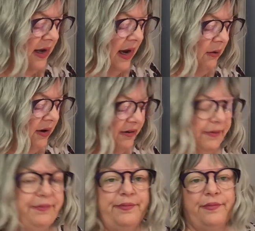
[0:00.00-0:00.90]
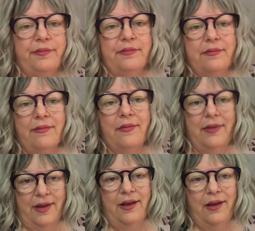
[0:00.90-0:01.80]
However,
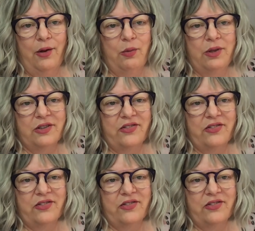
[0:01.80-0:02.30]
we'll